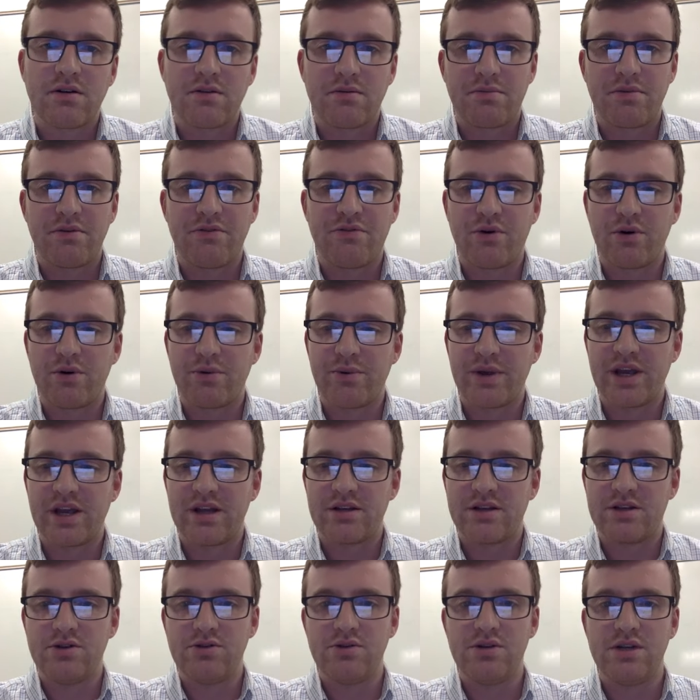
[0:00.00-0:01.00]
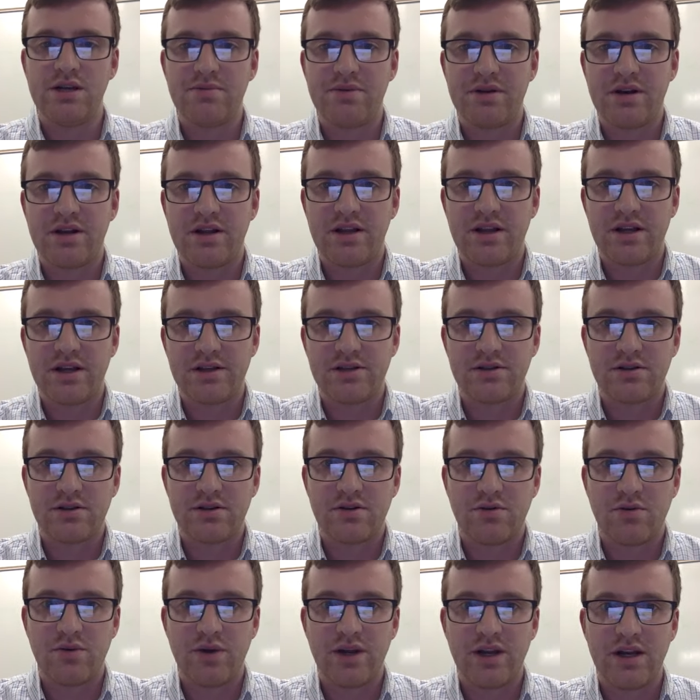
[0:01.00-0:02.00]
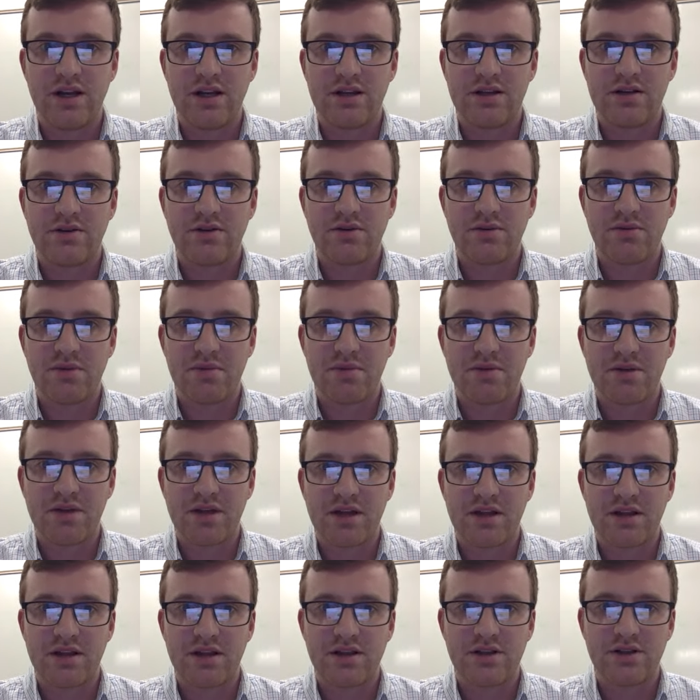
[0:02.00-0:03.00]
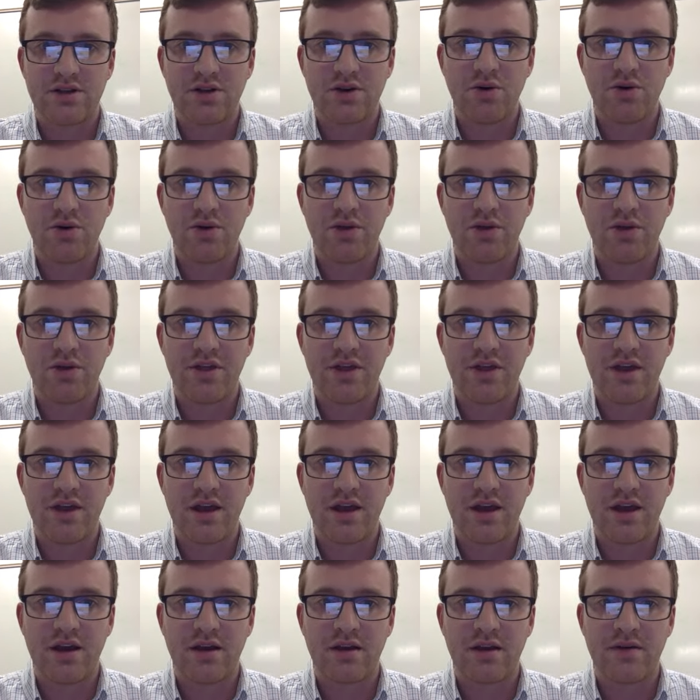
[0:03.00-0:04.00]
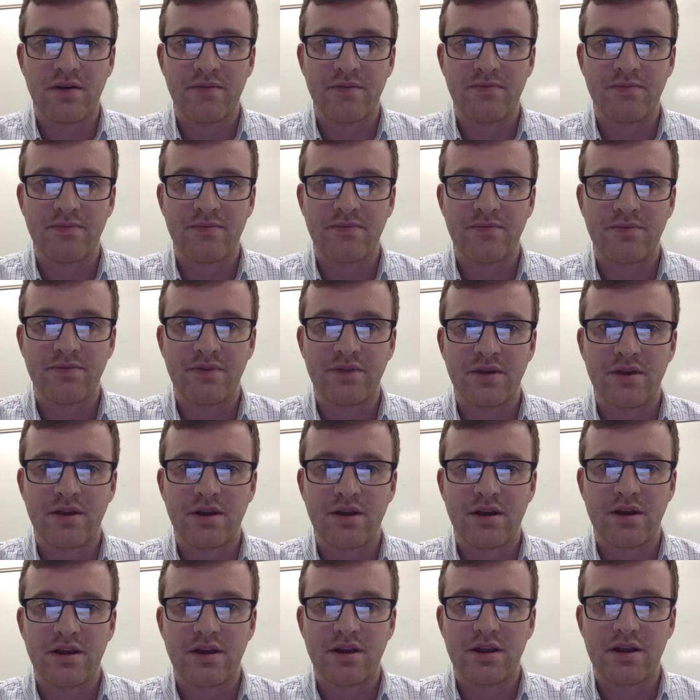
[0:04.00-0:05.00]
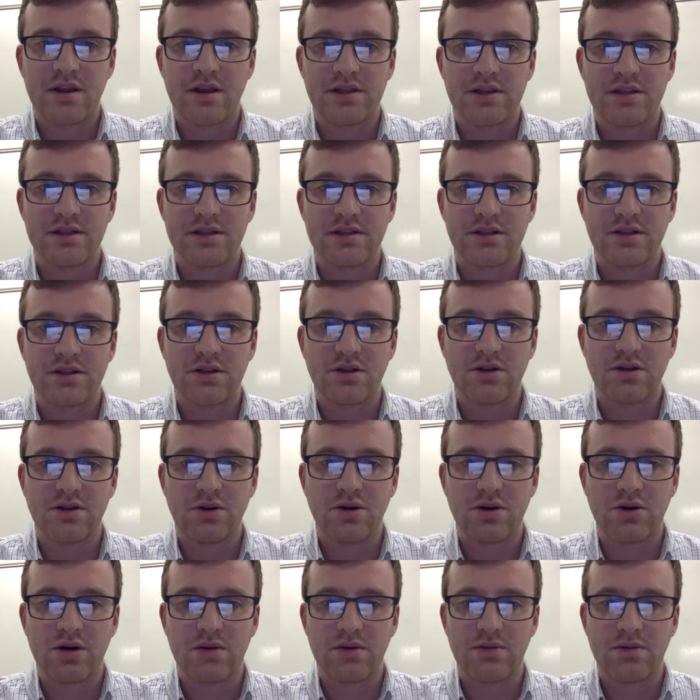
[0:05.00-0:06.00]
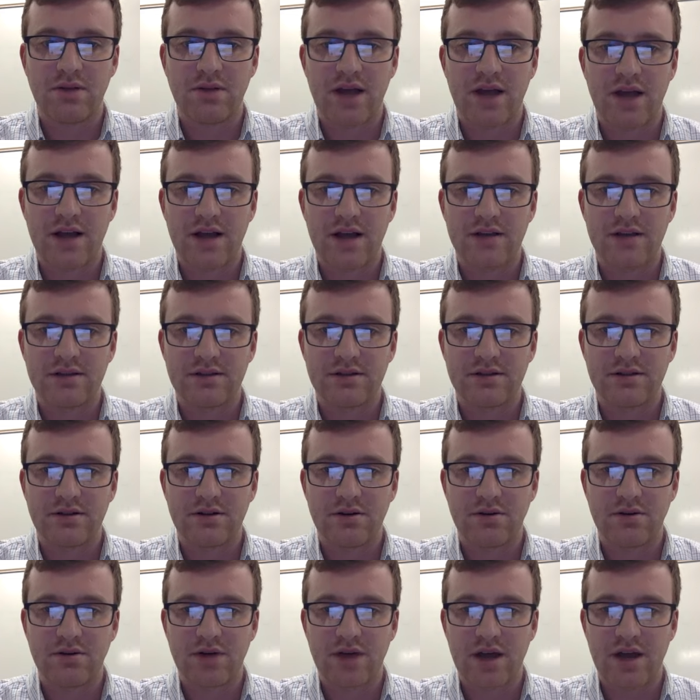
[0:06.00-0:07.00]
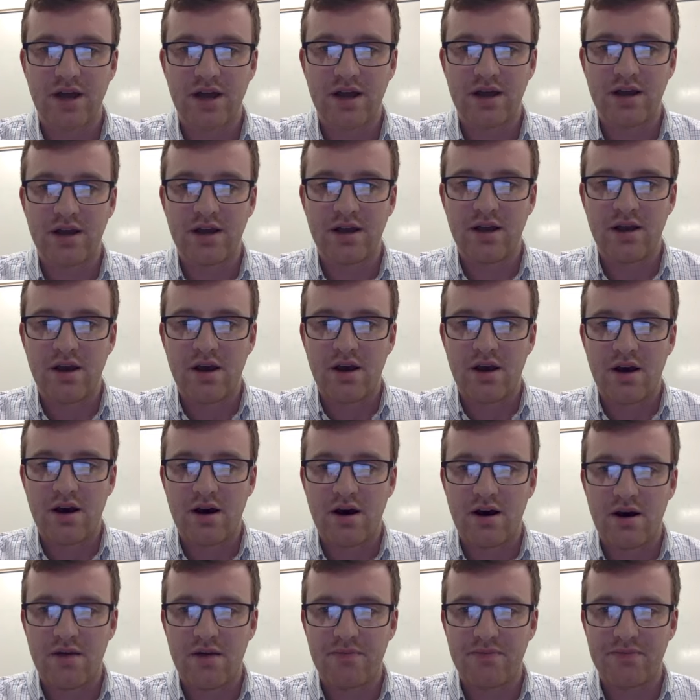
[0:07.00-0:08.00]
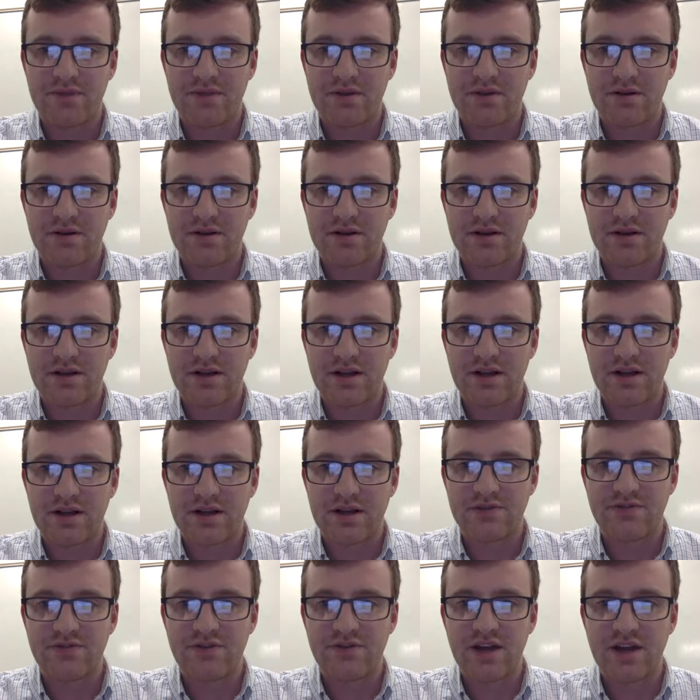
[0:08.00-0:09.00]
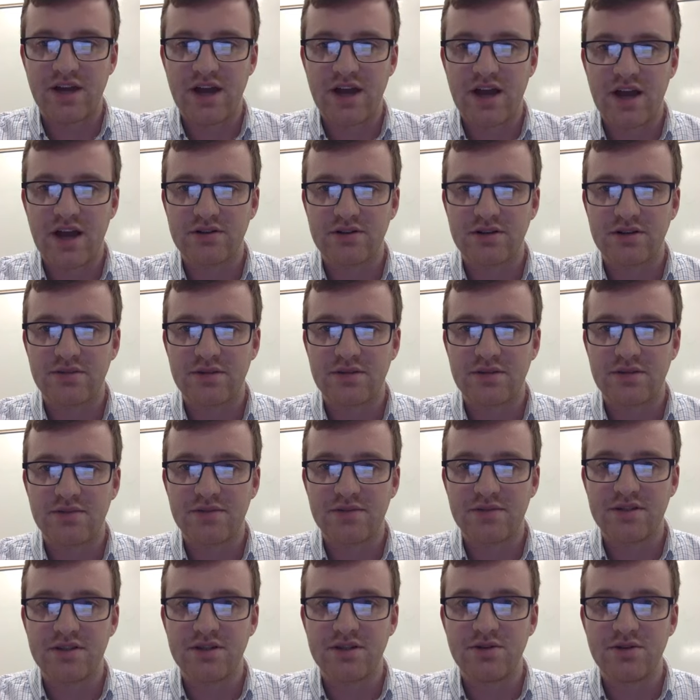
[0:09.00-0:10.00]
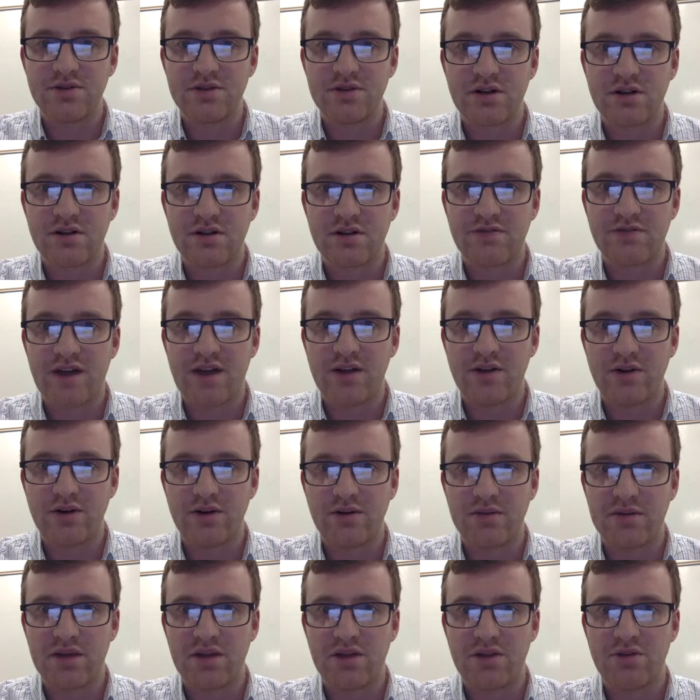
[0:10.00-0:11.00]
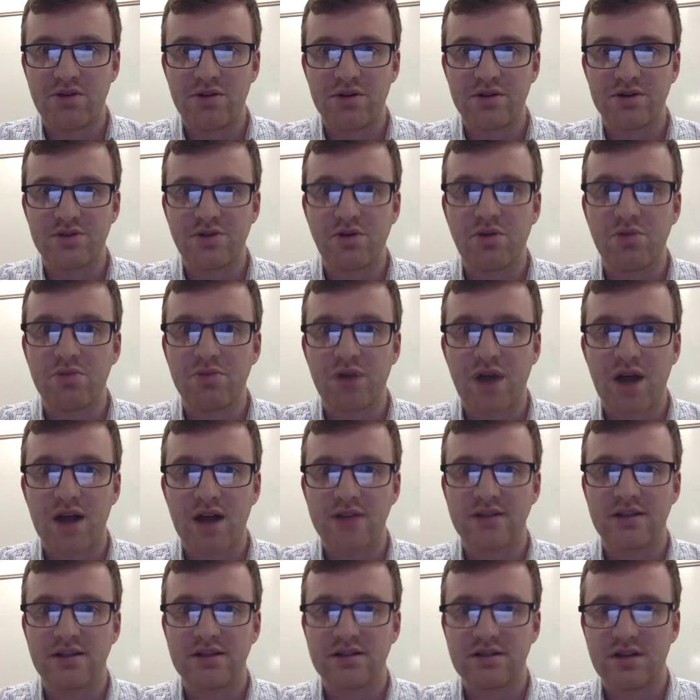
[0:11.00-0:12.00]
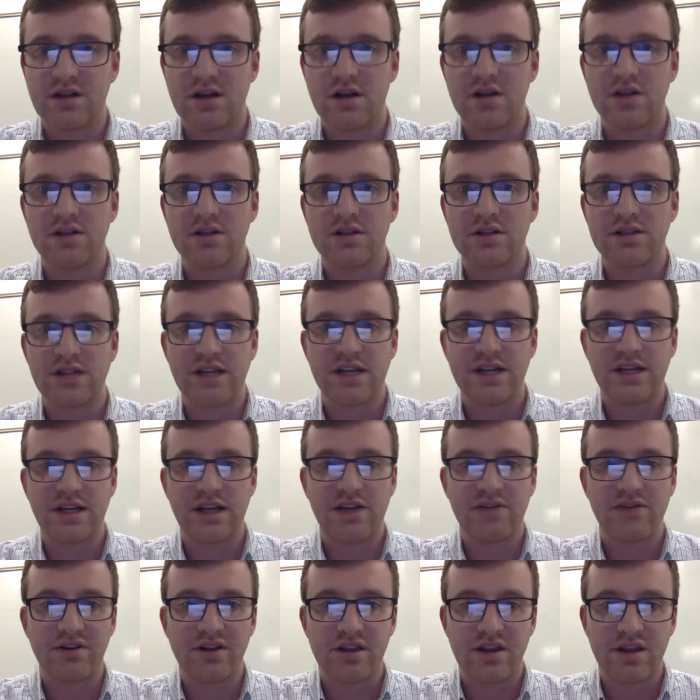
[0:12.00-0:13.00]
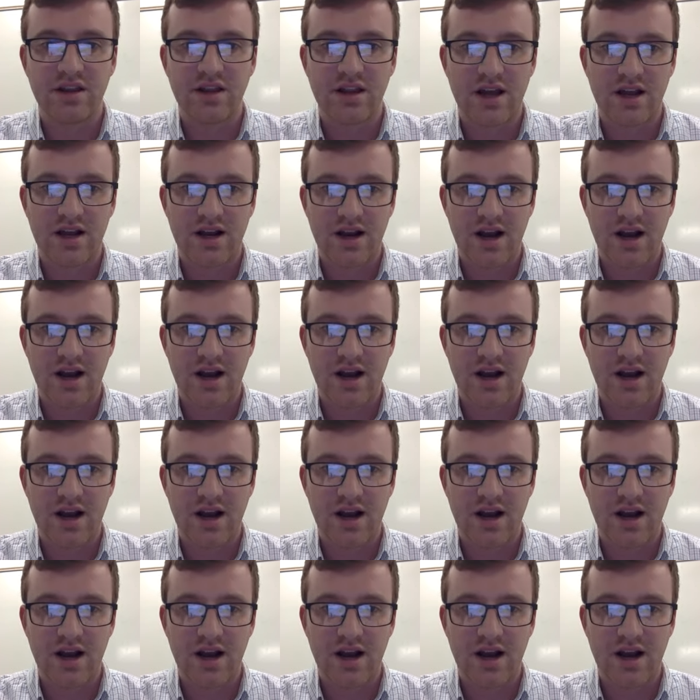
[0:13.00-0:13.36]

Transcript: before we get too deep into this, we need to remember that this whole thing, this is a chloroplast, okay? It's funny how sometimes students are following me through this whole process and understanding everything